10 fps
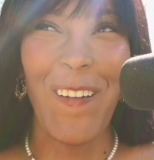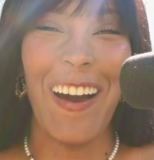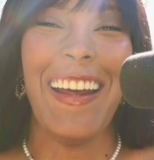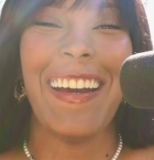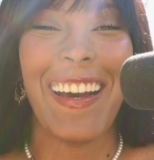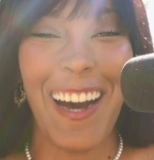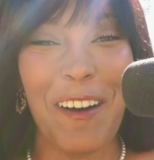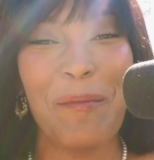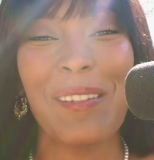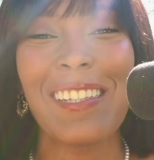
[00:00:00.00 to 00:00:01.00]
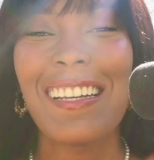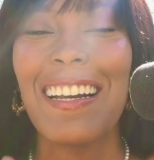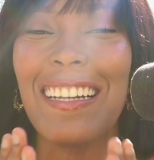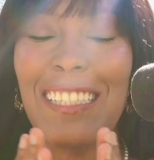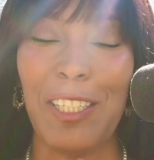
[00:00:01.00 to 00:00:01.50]
when it comes
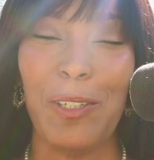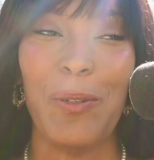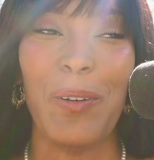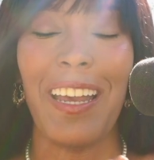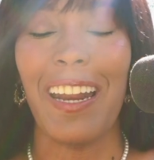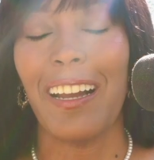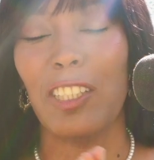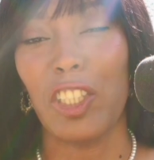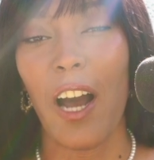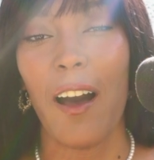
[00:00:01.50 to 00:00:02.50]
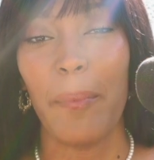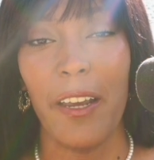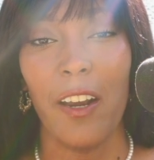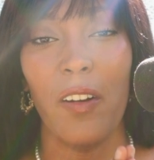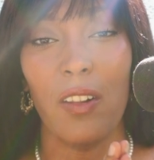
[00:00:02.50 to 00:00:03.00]
to getting a job
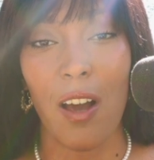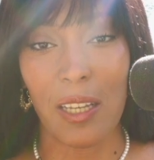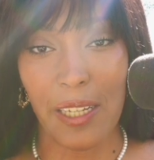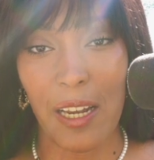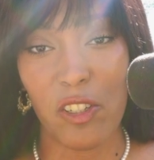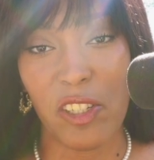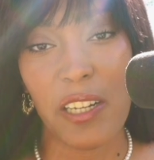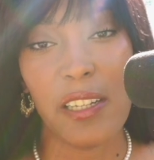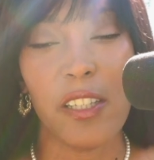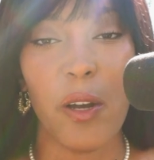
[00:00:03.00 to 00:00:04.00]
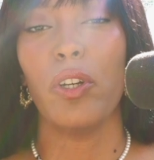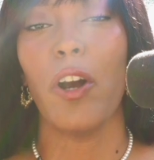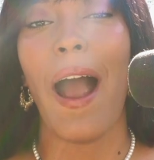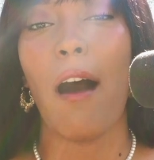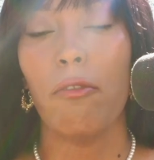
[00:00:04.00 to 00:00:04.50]
here in Los Angeles. Do
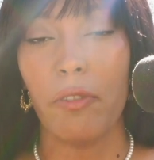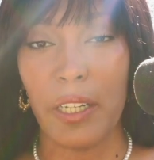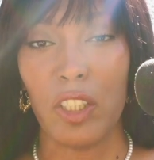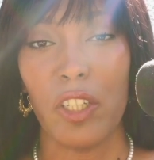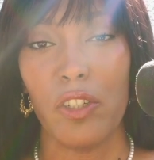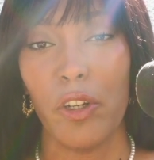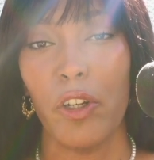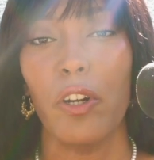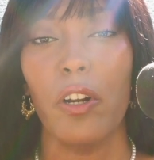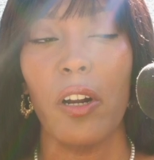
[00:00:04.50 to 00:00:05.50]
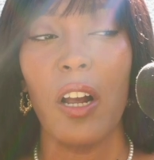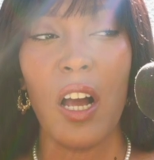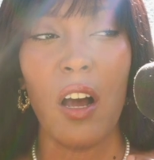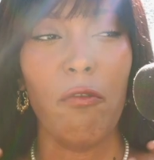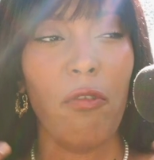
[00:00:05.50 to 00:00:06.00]
your outreach and
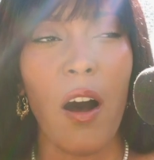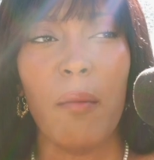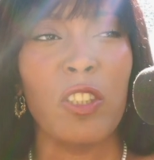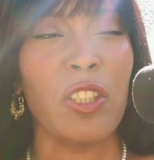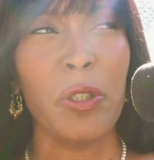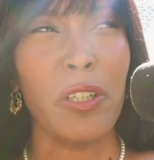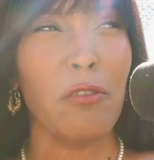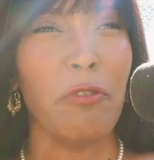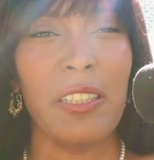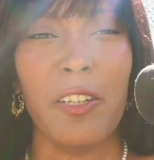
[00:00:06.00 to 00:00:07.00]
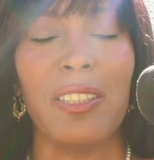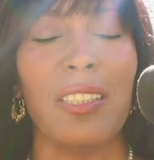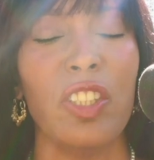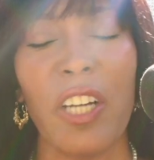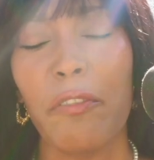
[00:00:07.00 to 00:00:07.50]
just do your research
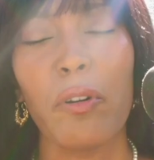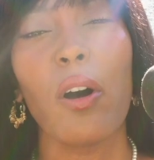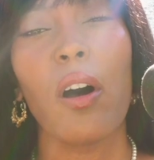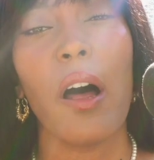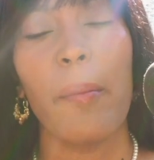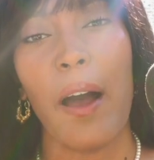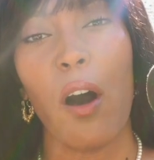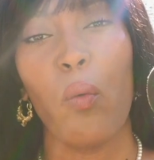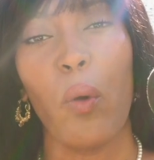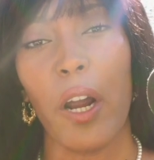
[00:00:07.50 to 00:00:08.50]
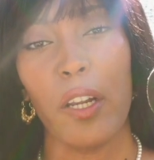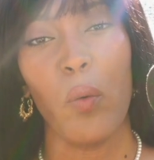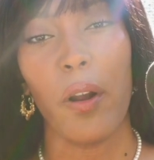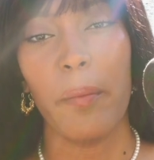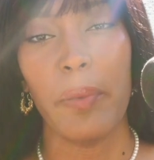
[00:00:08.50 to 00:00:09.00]
in general about where
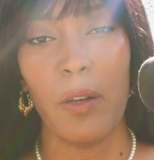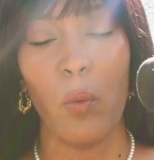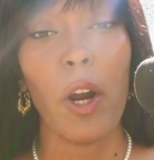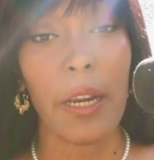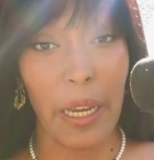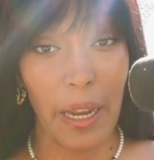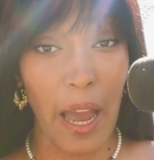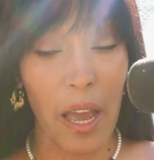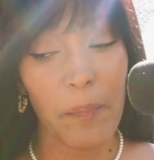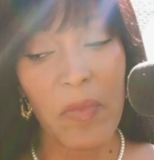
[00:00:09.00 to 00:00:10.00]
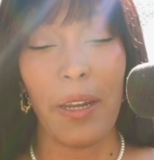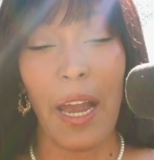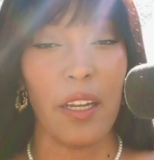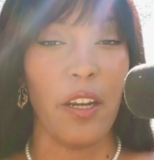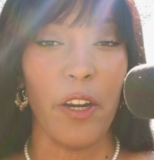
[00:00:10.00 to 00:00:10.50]
you want to be working at. When you
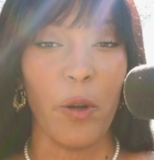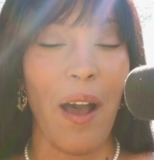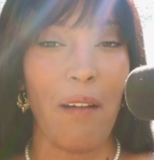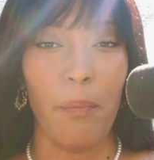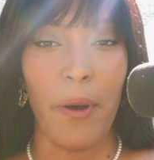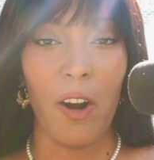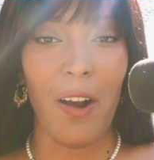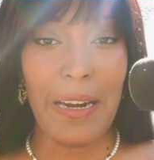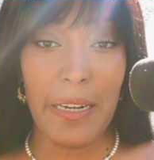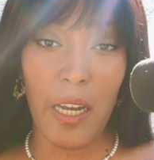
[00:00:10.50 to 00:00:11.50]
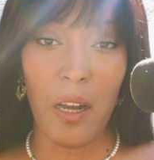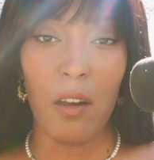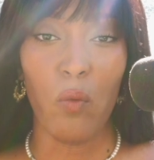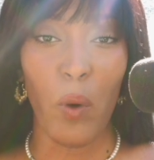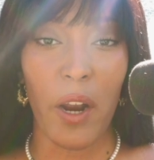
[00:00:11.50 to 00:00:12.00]
get here, you'll have a better
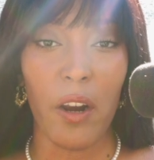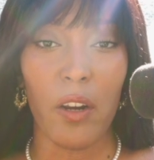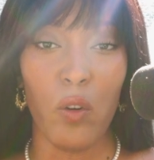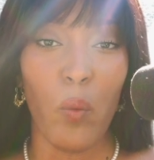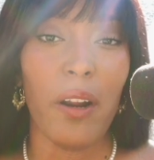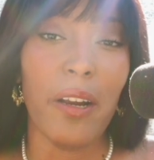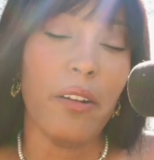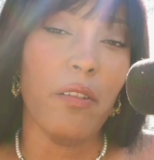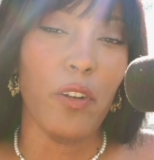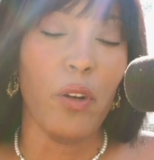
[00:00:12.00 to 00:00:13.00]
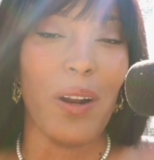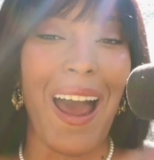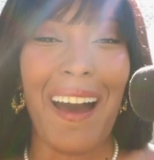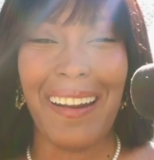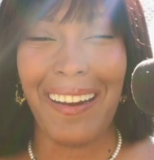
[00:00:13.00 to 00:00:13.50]
idea on where you want to interview and
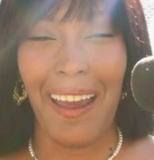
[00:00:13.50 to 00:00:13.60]
how to